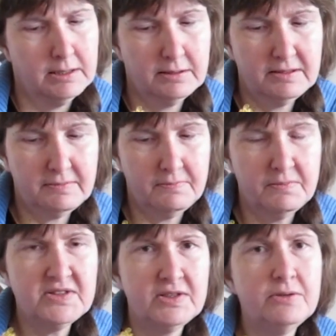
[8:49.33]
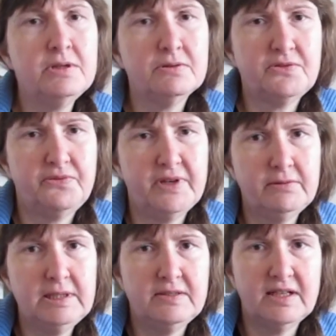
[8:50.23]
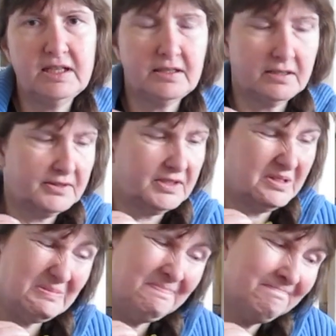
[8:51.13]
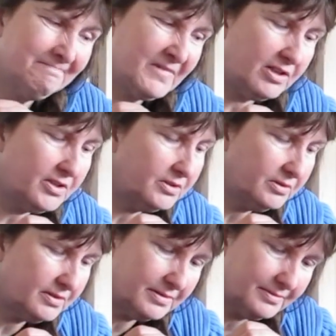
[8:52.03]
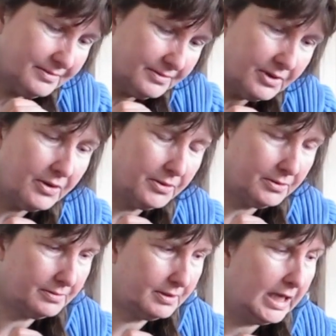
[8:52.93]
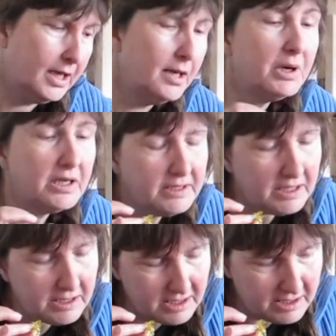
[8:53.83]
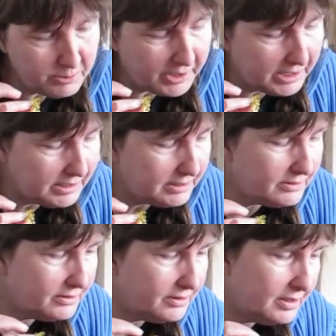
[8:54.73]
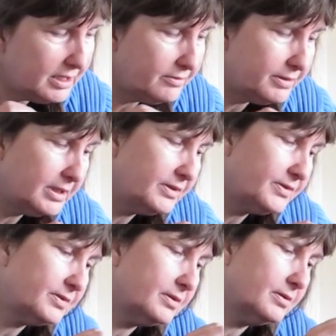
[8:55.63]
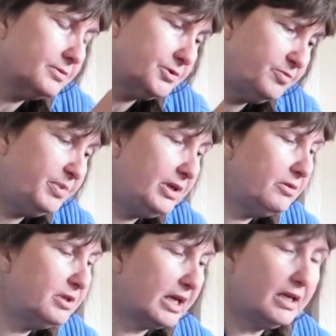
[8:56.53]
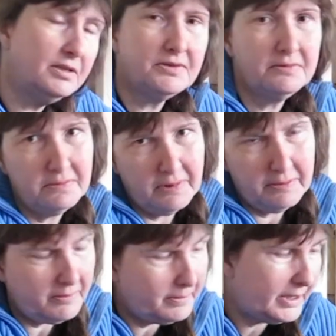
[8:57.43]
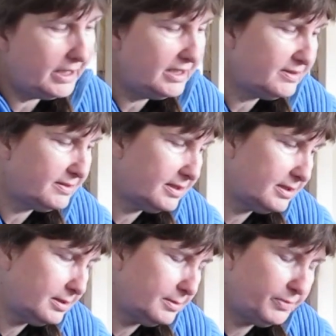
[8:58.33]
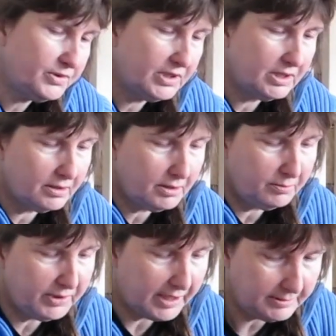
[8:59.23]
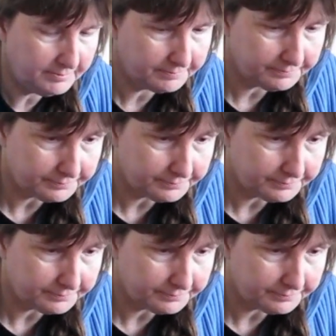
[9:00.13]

the material is very delicate, so I don't know. But anyway, the earrings should be okay, so I might put in a complaint.